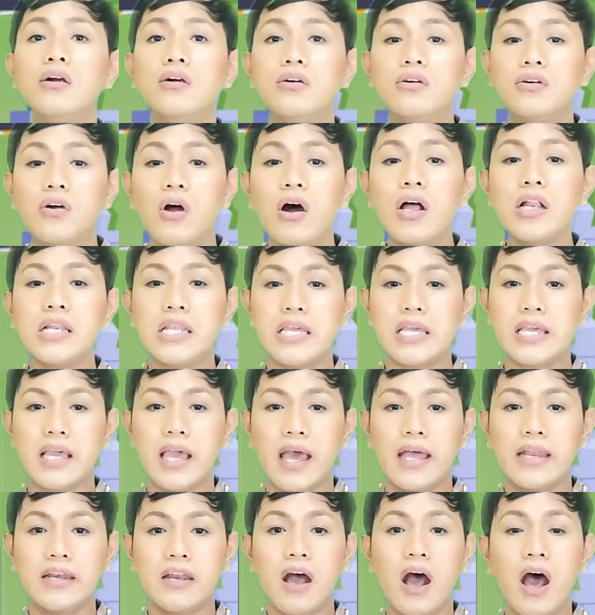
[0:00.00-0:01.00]
Rolling
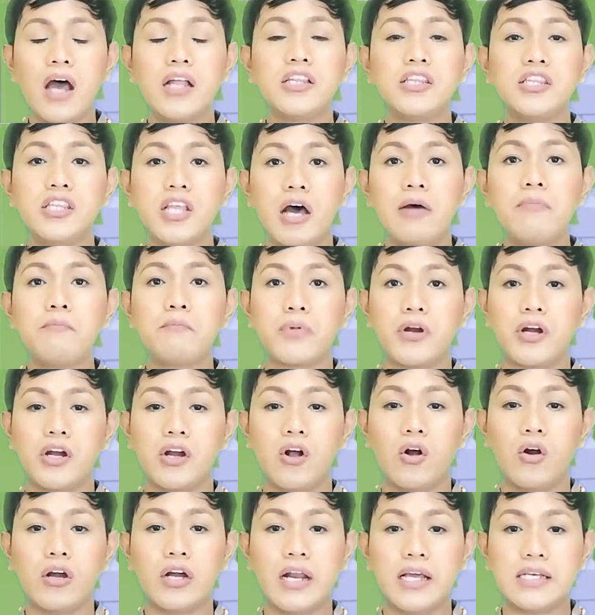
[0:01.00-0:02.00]
an odd
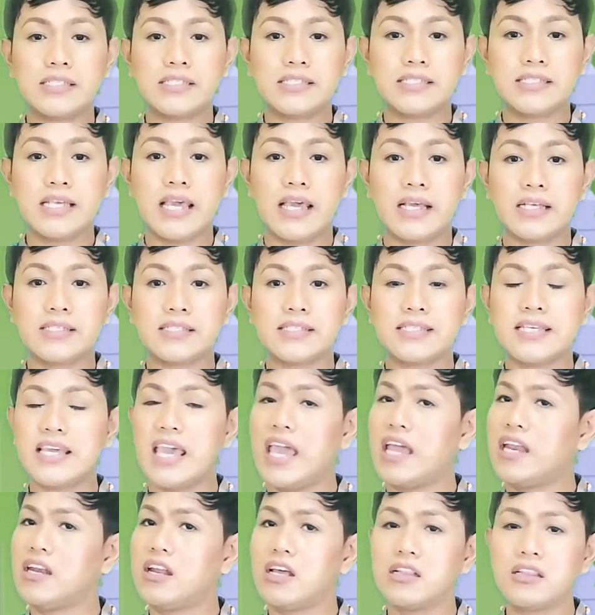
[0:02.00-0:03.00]
number or a 6
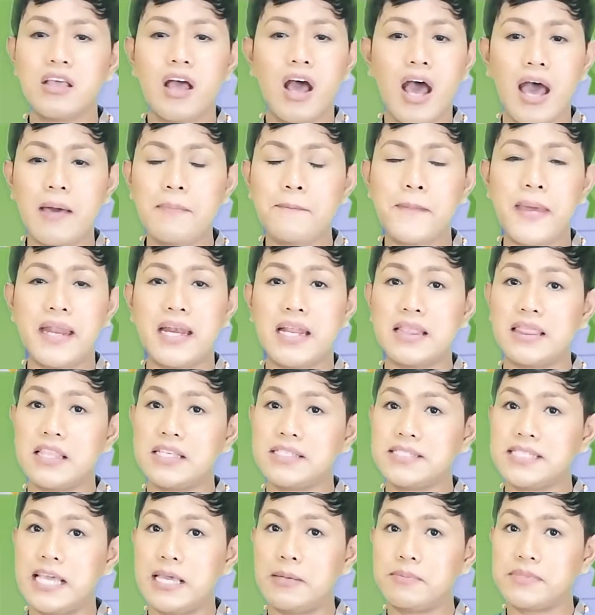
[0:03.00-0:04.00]
cannot happen at
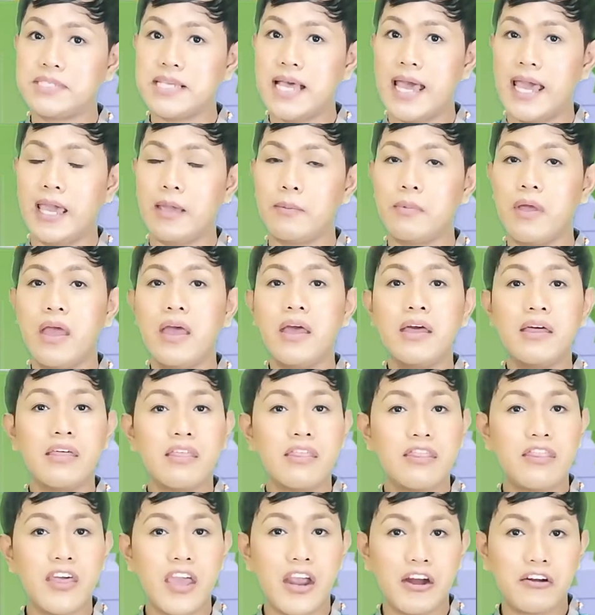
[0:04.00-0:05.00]
the same time.
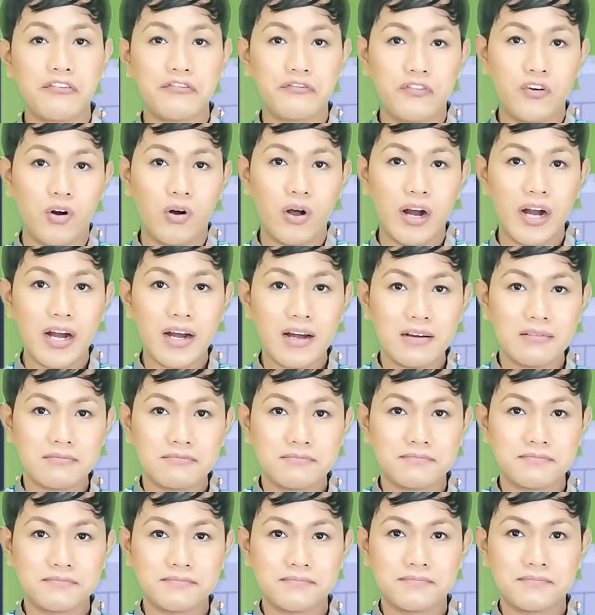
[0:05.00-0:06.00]
Therefore,
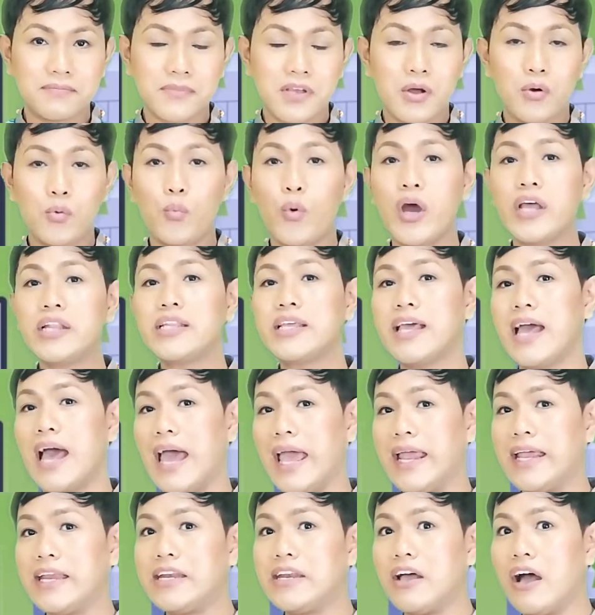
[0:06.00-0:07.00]
what
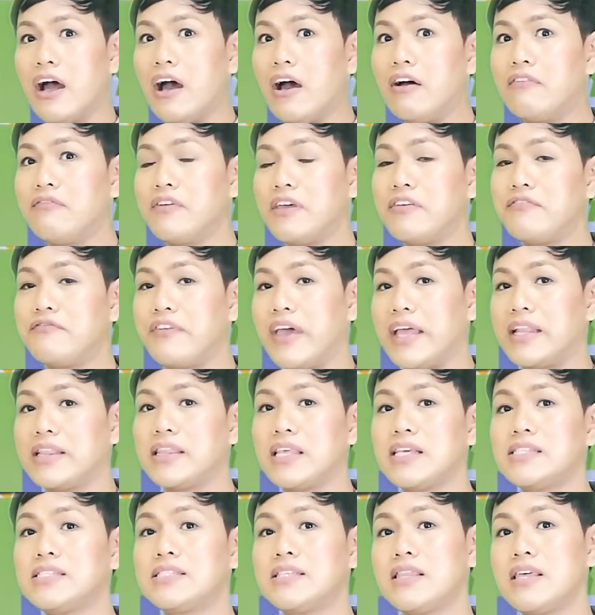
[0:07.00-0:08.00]
kind of
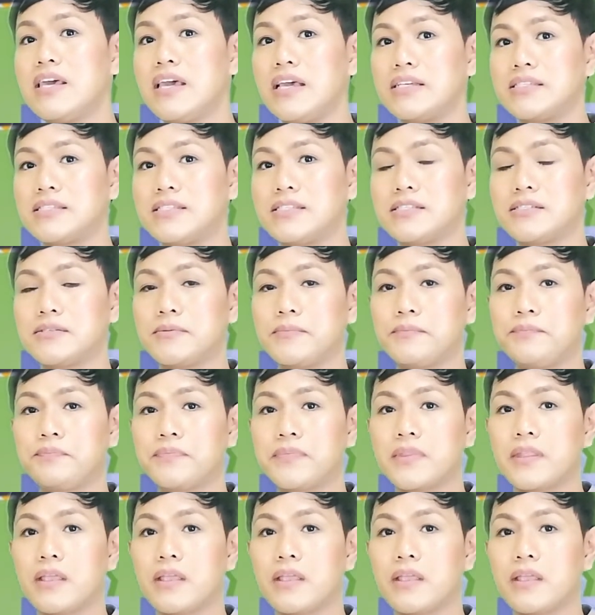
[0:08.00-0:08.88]
event is this?